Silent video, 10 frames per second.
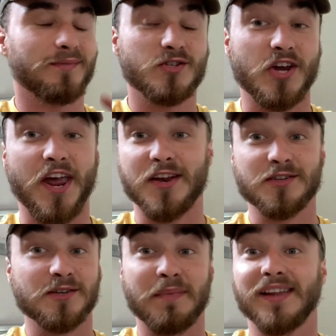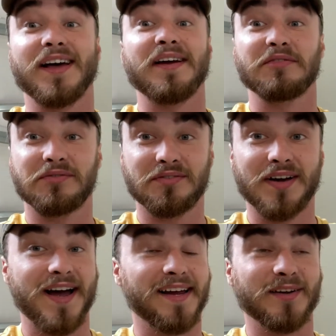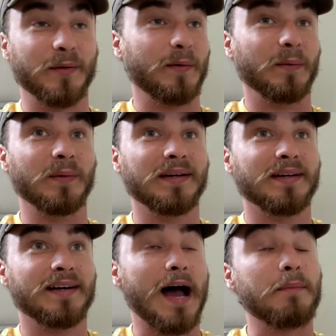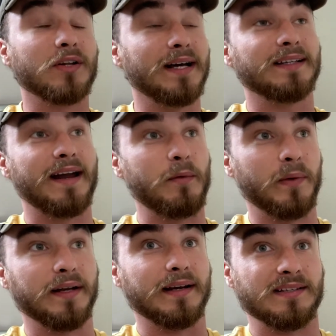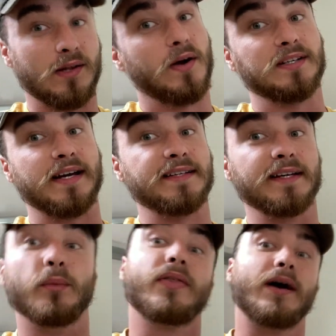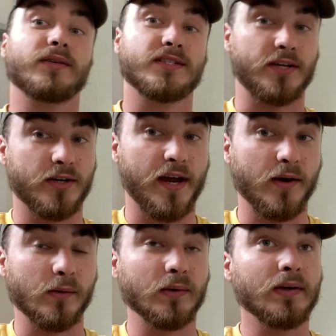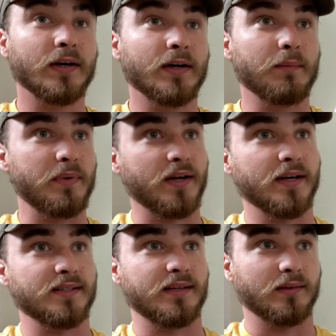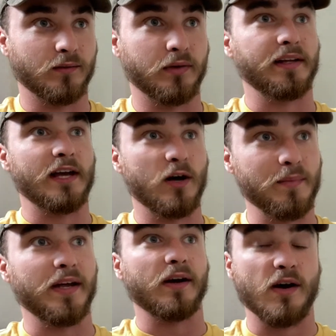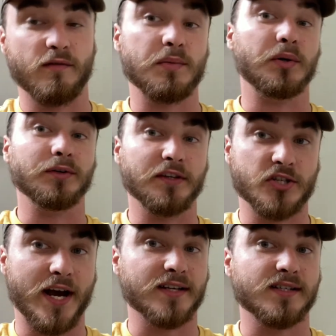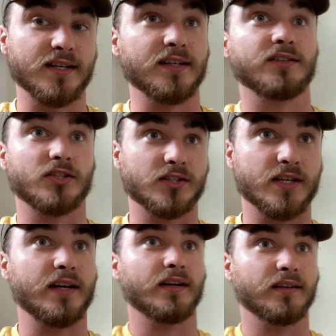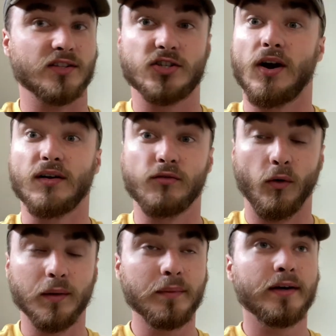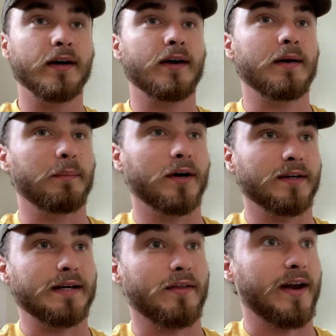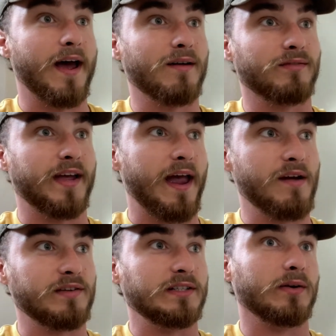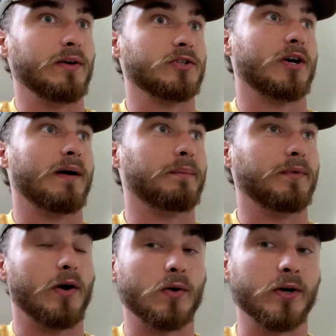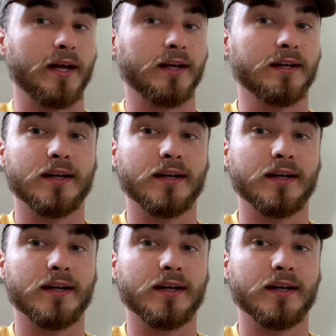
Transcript: changed my life. I don't know. I'm glad that I went as long as I did without steering angle, because it really helped me get comfortable in the chassis just in a stock form. But now that I have the KFD Tuning Shop knuckle kit,